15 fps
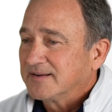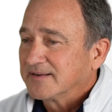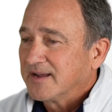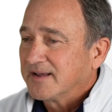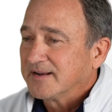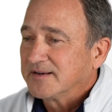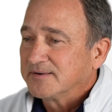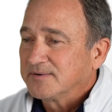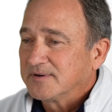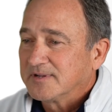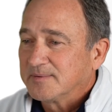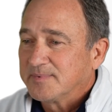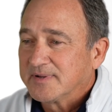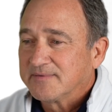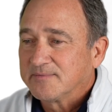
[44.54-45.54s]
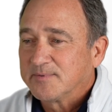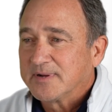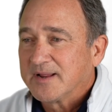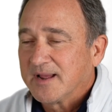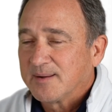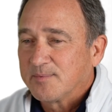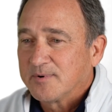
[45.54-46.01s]
got into a little bit of
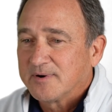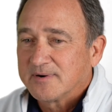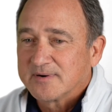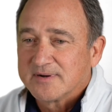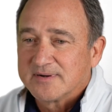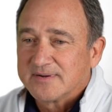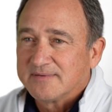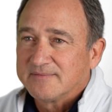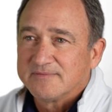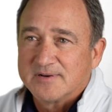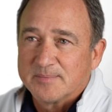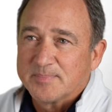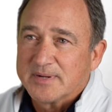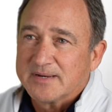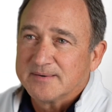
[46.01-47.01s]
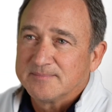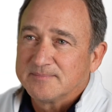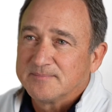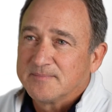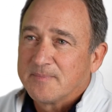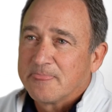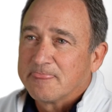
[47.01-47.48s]
rehab work, flipping,